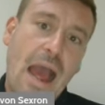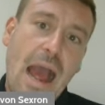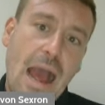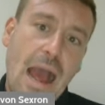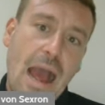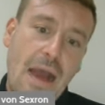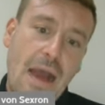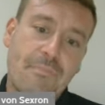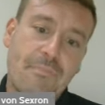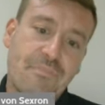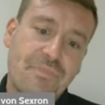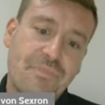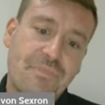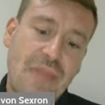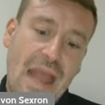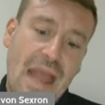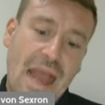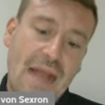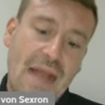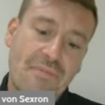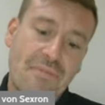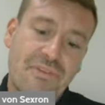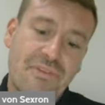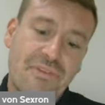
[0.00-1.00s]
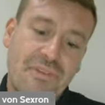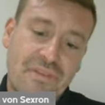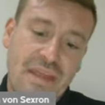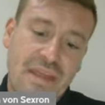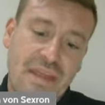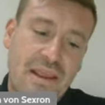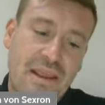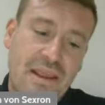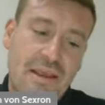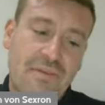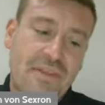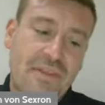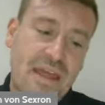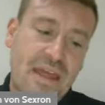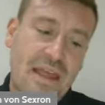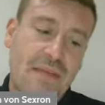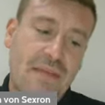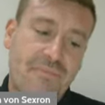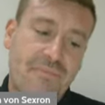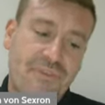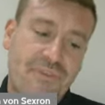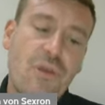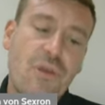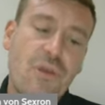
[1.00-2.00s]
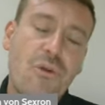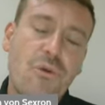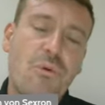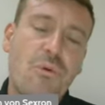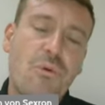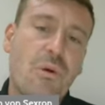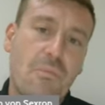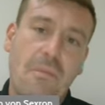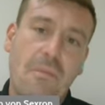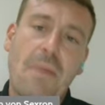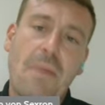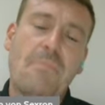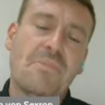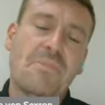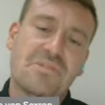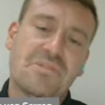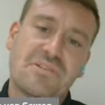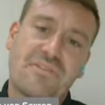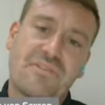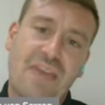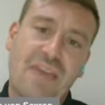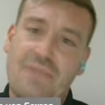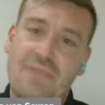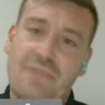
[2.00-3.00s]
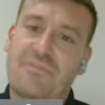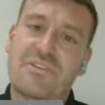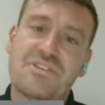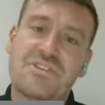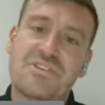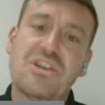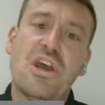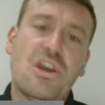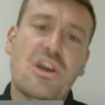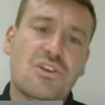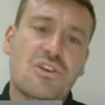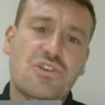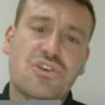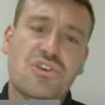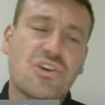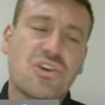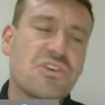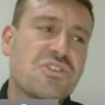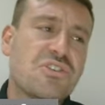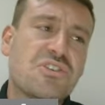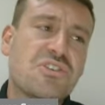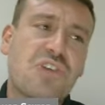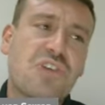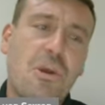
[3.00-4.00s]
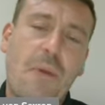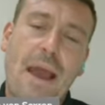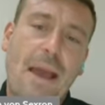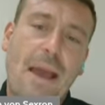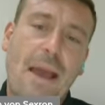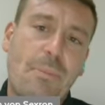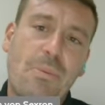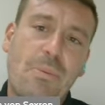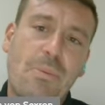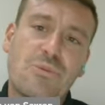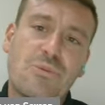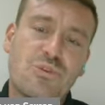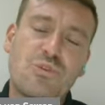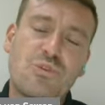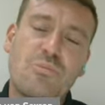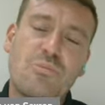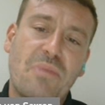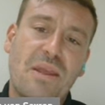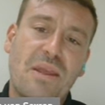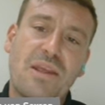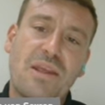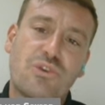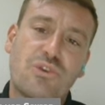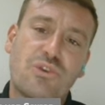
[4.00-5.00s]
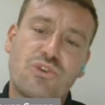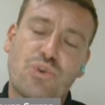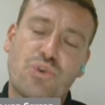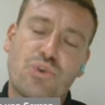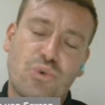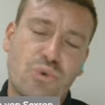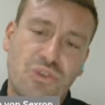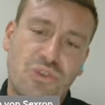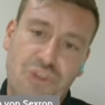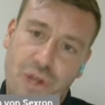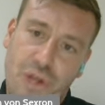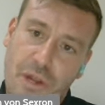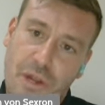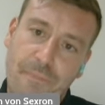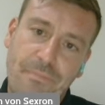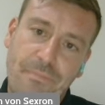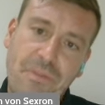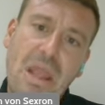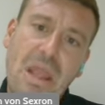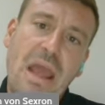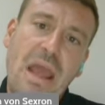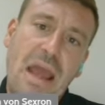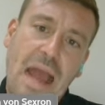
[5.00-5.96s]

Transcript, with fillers: And the two members of Canvas just so happened to be in Georgia. Yeah.